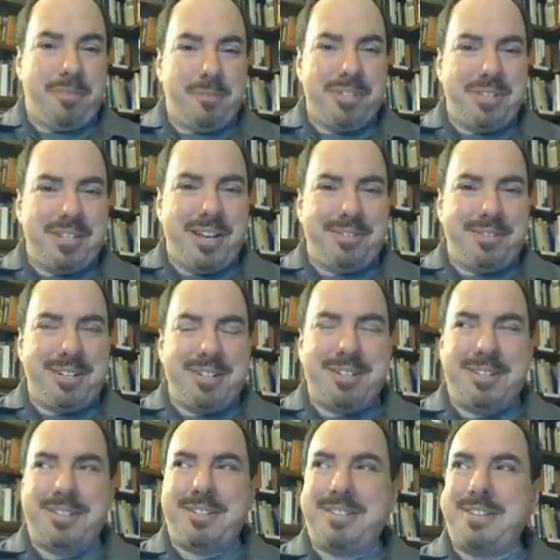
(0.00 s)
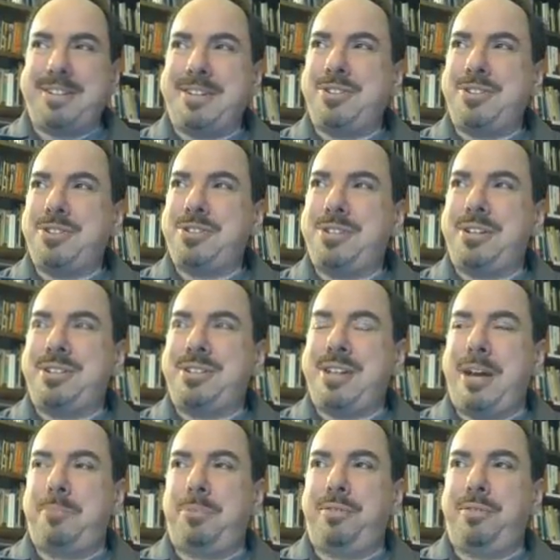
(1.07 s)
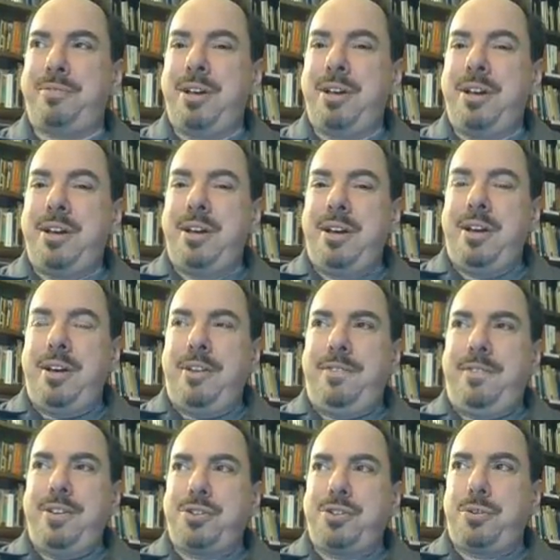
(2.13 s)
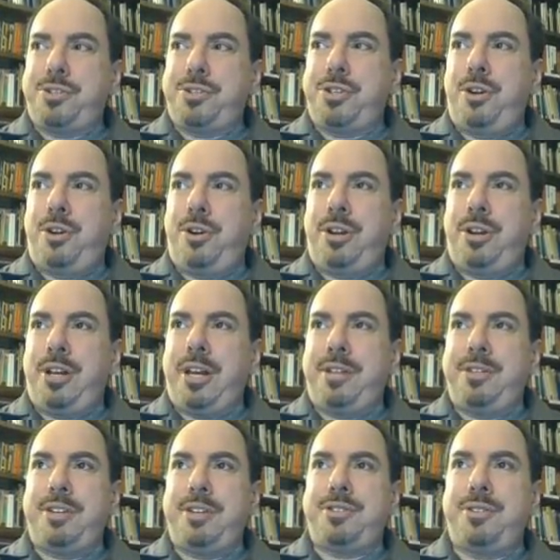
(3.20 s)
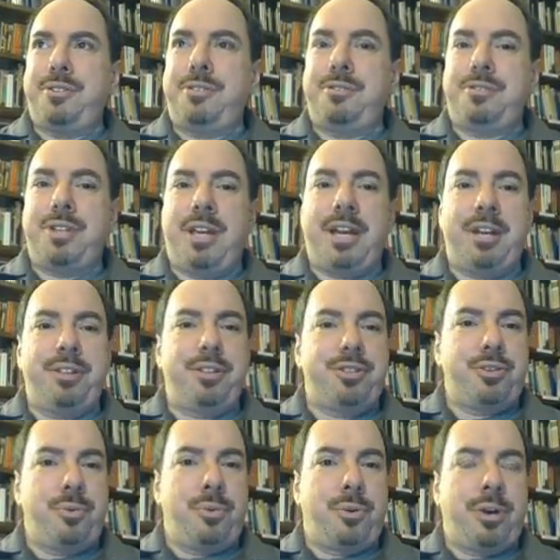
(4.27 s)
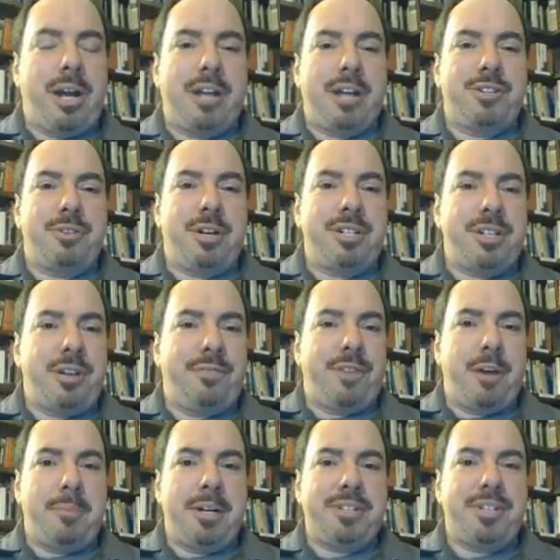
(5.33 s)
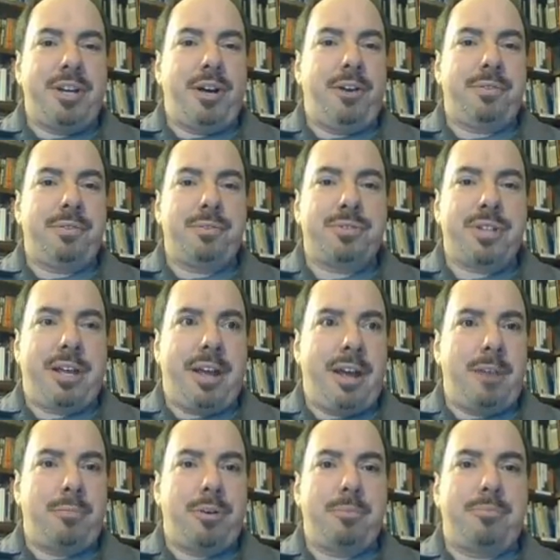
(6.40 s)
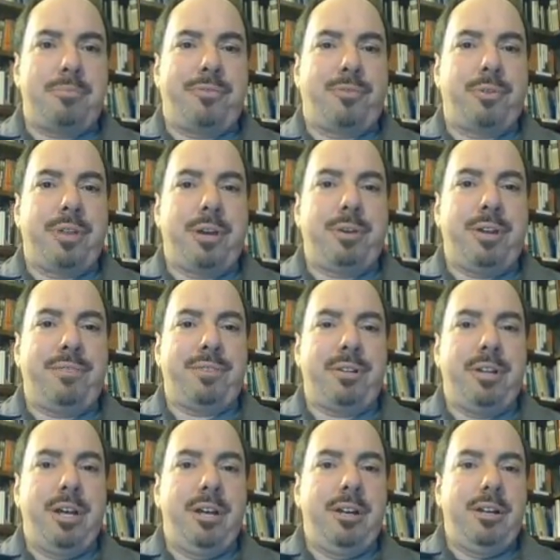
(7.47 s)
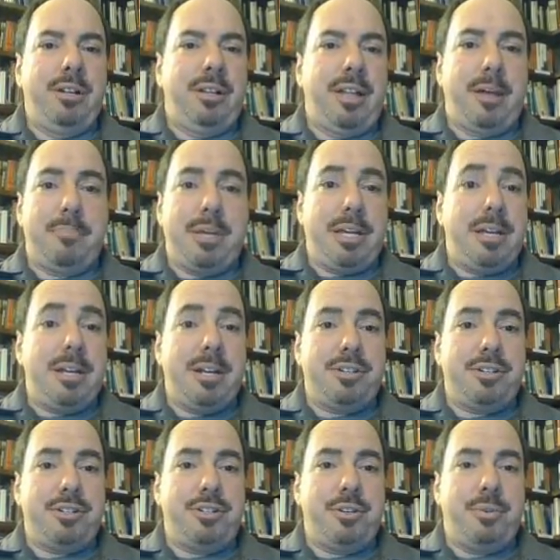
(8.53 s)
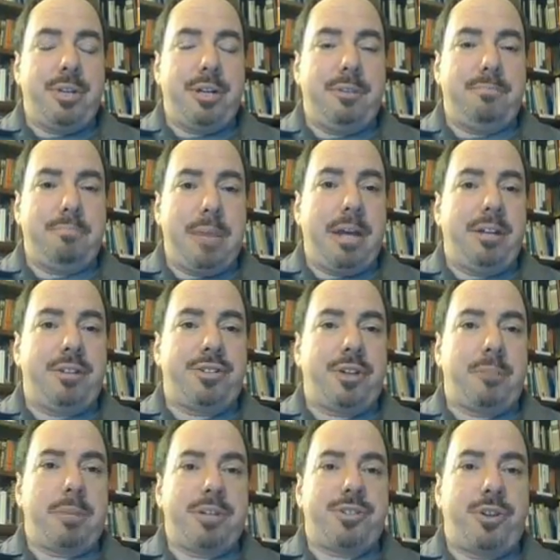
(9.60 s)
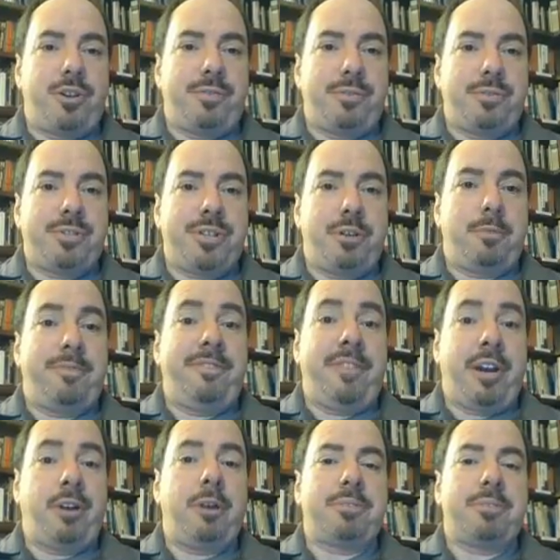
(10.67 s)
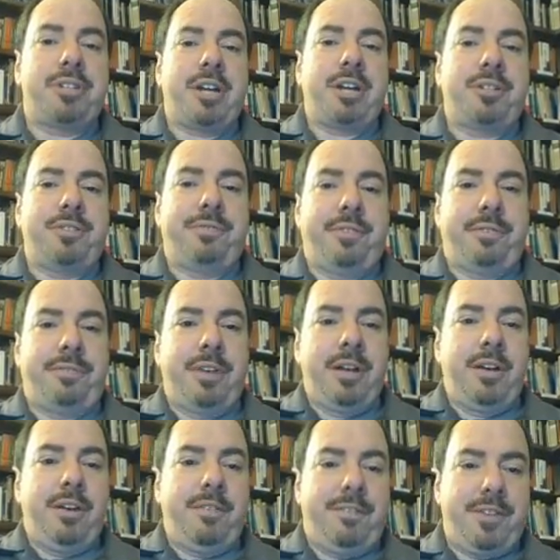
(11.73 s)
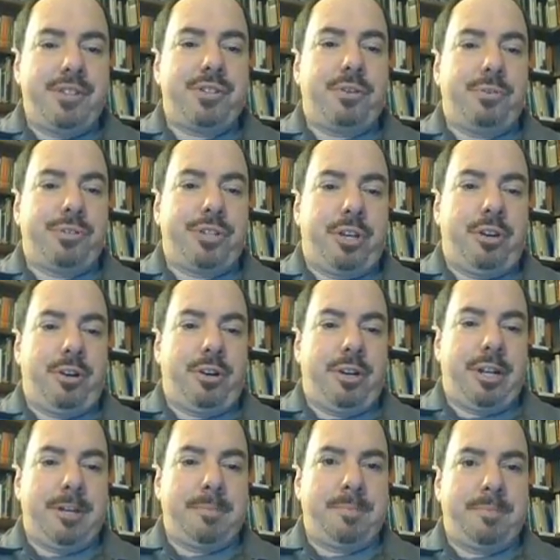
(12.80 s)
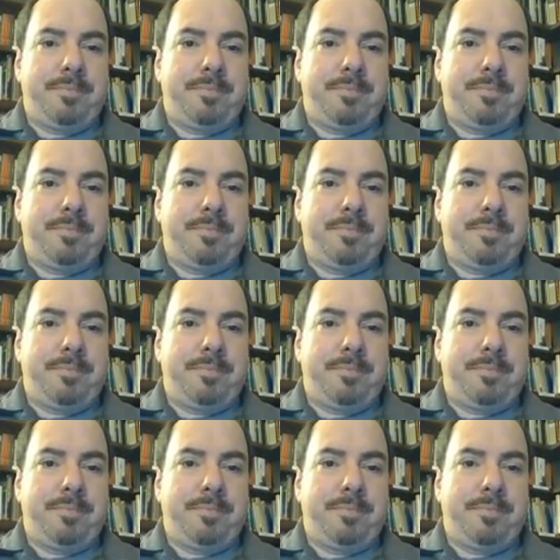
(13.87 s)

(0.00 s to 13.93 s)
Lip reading: from the 70s, just an example of physical security, and then to get in the door, I had to identify myself. There was a camera before they'd even let me in to do any maintenance on my servers. They were very protective of physical security.